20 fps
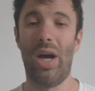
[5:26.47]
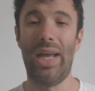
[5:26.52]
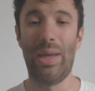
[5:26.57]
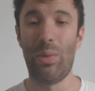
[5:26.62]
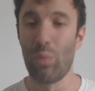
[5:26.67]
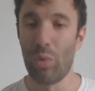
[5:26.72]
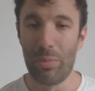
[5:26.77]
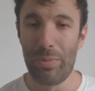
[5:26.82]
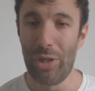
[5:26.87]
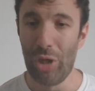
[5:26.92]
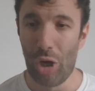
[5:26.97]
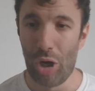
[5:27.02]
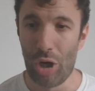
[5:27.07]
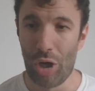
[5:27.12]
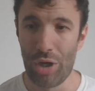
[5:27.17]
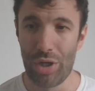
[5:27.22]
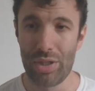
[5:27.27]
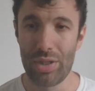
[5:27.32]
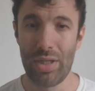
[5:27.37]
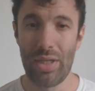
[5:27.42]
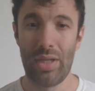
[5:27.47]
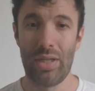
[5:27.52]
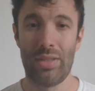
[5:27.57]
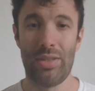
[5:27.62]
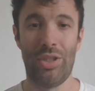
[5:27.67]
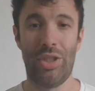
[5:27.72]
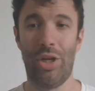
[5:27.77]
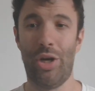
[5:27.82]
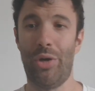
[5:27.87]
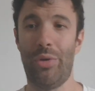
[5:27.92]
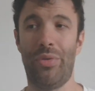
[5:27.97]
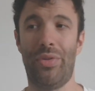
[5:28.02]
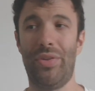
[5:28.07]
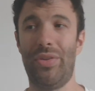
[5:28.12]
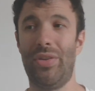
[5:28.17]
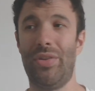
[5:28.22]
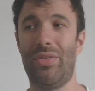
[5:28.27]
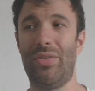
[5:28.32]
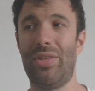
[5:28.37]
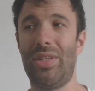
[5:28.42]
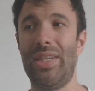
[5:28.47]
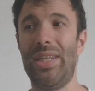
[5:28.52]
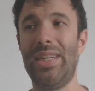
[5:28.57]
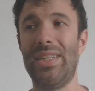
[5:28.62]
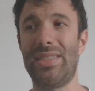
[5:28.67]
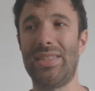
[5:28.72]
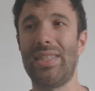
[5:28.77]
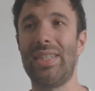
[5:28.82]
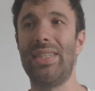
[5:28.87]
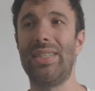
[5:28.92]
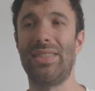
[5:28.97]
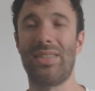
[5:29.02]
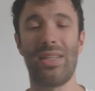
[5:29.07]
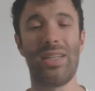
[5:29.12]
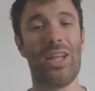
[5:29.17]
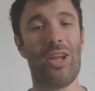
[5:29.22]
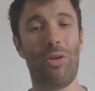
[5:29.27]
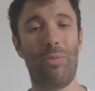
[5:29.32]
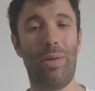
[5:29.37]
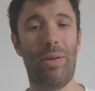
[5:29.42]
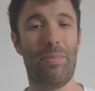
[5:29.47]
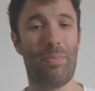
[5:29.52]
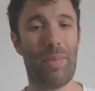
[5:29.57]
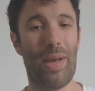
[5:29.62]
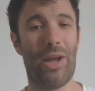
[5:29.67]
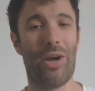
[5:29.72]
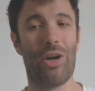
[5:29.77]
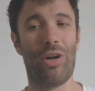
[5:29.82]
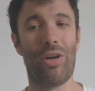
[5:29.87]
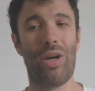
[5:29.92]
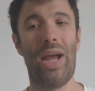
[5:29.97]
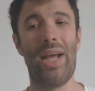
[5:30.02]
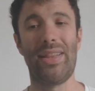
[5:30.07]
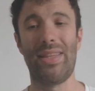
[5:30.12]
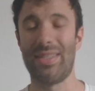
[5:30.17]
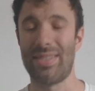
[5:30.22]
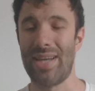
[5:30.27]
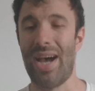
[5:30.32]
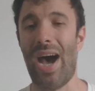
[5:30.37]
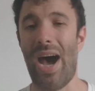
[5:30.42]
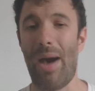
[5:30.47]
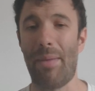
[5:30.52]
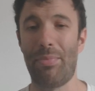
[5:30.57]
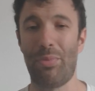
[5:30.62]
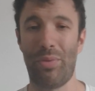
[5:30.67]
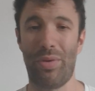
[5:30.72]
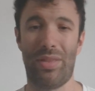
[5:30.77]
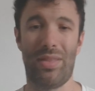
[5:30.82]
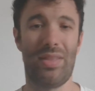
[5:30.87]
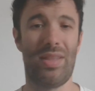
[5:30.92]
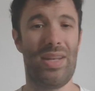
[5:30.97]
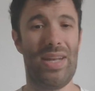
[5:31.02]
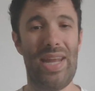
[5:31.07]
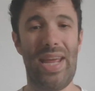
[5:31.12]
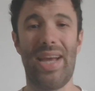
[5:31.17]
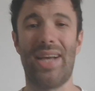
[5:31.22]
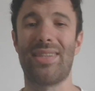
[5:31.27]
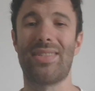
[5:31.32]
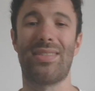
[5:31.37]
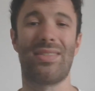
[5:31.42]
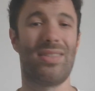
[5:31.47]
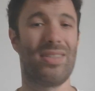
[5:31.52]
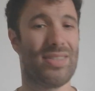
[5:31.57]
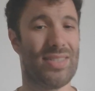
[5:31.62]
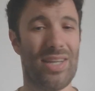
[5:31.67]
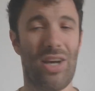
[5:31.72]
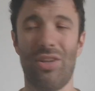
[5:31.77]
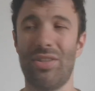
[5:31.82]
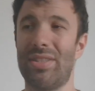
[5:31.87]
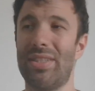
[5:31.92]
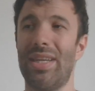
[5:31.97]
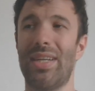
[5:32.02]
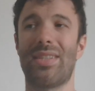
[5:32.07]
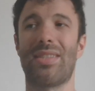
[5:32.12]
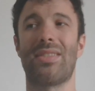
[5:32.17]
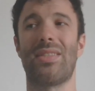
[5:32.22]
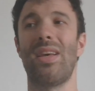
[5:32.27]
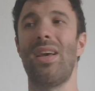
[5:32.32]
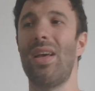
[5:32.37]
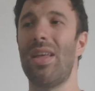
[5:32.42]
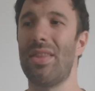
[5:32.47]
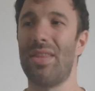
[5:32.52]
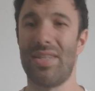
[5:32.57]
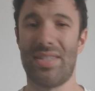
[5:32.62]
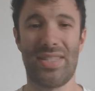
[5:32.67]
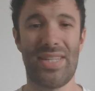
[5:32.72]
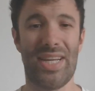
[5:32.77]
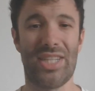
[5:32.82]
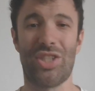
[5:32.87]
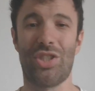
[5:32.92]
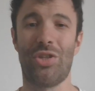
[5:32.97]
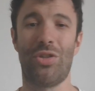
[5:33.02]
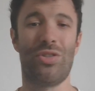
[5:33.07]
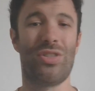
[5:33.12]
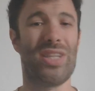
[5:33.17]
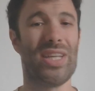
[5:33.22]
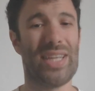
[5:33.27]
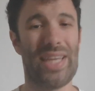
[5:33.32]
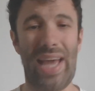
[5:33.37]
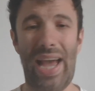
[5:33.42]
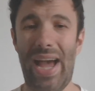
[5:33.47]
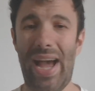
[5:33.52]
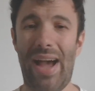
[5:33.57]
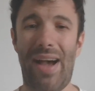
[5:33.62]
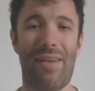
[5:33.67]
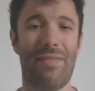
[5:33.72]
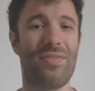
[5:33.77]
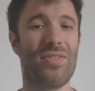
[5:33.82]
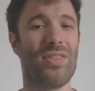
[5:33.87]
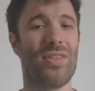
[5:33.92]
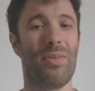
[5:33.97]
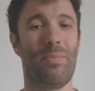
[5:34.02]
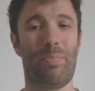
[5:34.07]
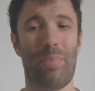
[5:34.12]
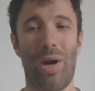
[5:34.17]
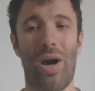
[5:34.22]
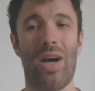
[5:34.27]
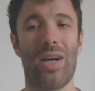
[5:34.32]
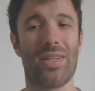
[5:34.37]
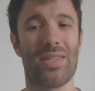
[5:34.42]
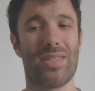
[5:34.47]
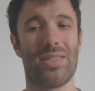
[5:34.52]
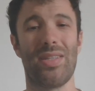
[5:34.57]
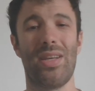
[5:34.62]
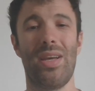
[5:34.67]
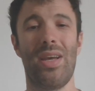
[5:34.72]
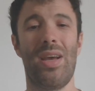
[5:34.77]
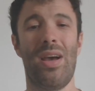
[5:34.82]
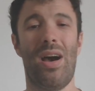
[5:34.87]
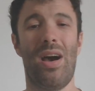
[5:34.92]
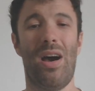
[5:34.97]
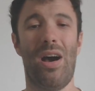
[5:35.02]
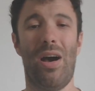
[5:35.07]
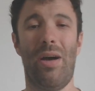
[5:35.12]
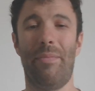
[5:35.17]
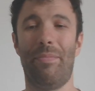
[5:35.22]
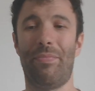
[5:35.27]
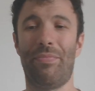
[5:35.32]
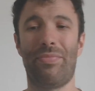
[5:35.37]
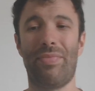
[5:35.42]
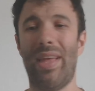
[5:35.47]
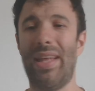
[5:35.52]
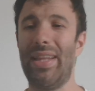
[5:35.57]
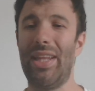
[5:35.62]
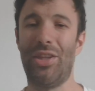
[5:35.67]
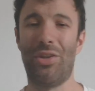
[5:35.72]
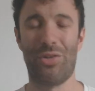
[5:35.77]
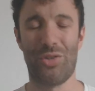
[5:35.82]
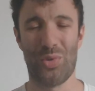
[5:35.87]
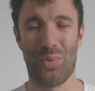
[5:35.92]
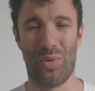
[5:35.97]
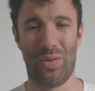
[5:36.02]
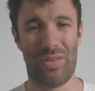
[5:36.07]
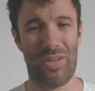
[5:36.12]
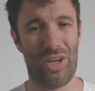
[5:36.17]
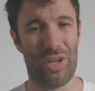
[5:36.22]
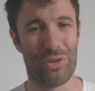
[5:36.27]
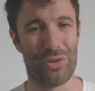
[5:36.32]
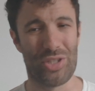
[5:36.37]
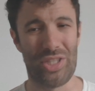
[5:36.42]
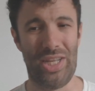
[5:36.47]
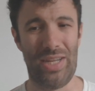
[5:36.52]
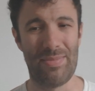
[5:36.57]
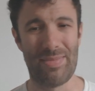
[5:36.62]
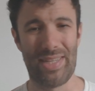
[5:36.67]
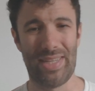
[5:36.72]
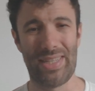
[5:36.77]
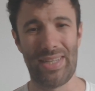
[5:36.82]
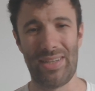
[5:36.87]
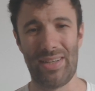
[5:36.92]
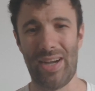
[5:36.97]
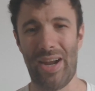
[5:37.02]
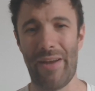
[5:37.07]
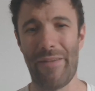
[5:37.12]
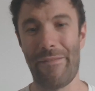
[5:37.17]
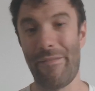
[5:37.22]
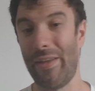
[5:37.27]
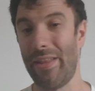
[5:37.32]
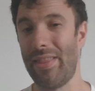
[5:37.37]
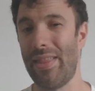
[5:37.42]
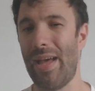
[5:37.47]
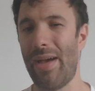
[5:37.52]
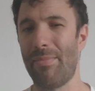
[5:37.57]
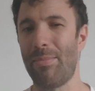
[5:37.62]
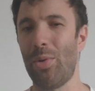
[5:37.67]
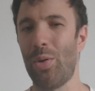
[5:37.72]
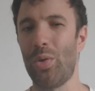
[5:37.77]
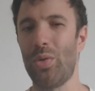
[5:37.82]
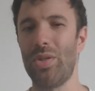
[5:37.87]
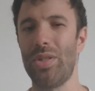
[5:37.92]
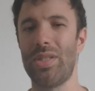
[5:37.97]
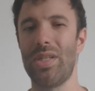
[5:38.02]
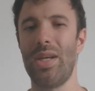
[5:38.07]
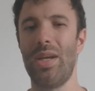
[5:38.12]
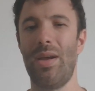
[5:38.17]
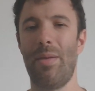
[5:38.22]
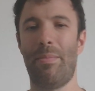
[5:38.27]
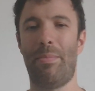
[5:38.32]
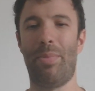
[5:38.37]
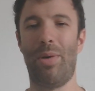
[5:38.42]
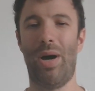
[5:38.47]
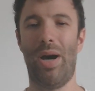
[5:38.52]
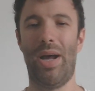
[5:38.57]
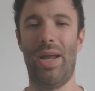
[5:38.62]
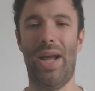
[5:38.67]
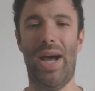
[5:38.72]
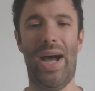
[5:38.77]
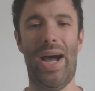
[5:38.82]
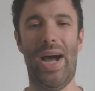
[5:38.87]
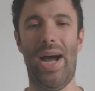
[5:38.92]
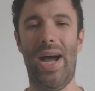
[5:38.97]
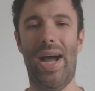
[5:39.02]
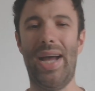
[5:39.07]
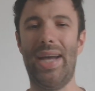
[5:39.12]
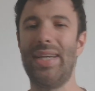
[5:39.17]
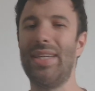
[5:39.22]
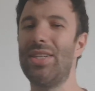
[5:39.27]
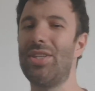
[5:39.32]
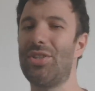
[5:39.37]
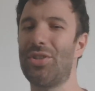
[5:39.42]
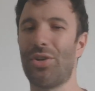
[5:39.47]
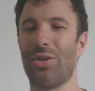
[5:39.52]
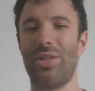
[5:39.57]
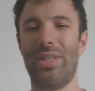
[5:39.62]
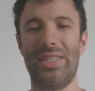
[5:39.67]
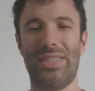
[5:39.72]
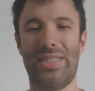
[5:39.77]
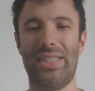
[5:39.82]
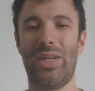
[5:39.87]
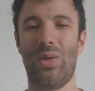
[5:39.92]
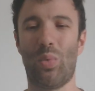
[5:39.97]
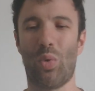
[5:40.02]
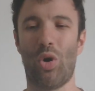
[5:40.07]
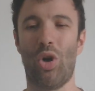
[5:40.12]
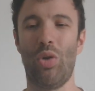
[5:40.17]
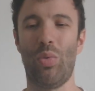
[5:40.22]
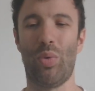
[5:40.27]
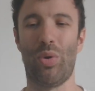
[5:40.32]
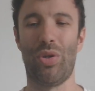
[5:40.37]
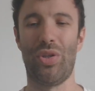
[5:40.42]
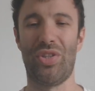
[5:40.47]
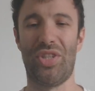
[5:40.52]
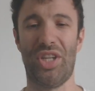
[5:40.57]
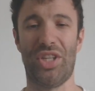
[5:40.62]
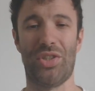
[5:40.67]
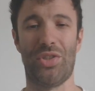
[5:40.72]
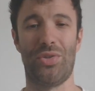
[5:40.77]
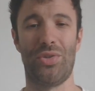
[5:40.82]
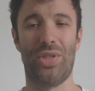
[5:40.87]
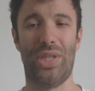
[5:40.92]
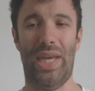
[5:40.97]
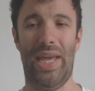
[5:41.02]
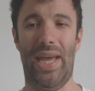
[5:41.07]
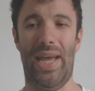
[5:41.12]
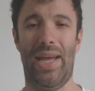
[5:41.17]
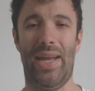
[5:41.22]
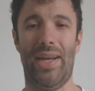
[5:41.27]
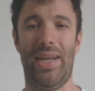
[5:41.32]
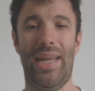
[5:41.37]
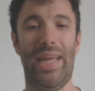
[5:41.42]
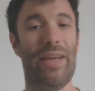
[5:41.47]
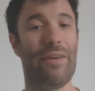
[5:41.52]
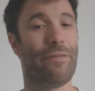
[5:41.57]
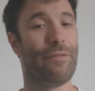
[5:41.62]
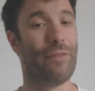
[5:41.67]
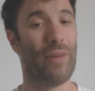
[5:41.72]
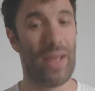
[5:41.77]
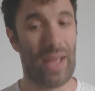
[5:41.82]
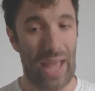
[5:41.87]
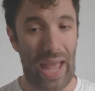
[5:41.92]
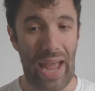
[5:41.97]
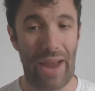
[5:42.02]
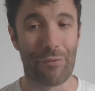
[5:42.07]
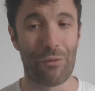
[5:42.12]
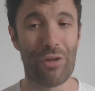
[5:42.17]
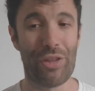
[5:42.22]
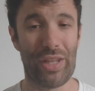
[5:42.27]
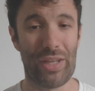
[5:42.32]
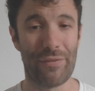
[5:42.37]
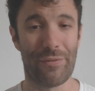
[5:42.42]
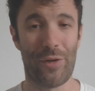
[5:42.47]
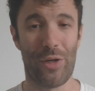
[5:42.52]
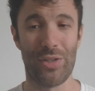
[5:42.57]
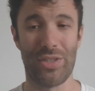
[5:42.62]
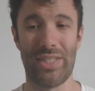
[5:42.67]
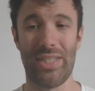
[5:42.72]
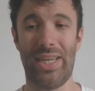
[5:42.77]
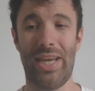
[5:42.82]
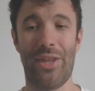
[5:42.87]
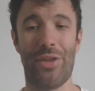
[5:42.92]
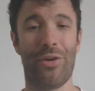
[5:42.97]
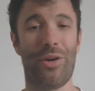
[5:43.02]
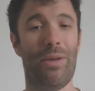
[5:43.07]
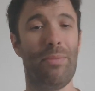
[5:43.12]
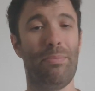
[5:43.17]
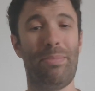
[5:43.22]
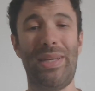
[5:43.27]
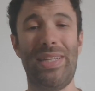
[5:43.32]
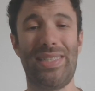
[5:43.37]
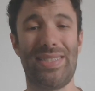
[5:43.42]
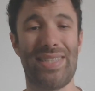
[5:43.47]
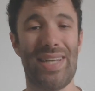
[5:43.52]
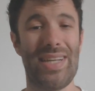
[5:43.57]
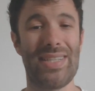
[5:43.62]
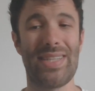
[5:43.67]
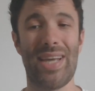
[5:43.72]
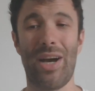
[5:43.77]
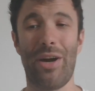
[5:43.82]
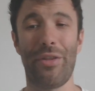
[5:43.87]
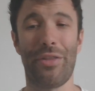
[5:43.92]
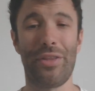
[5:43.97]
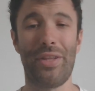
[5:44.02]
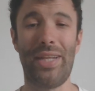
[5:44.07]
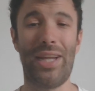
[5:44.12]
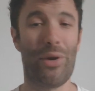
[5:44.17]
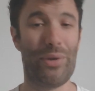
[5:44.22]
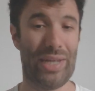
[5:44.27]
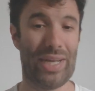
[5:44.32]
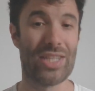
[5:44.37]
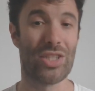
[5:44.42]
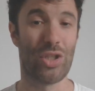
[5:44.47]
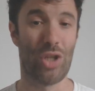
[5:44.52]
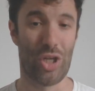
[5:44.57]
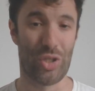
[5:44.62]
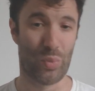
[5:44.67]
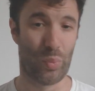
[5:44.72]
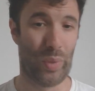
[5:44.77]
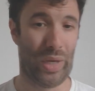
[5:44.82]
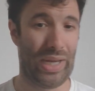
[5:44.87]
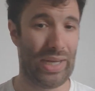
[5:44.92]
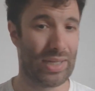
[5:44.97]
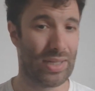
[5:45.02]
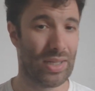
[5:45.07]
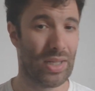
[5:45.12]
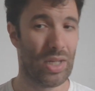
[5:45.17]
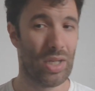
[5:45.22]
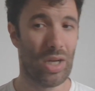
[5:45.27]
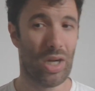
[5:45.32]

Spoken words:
It will be hard. The East is a little bit better at the top with the Knicks, the Celtics, the Sixers, the Cavs, the Bucks, and then there's sort of the other teams that can kind of fit in that mold. But I certainly see a world where the Sixers can, if everything falls together and Embiid stays healthy. Now he has lost weight.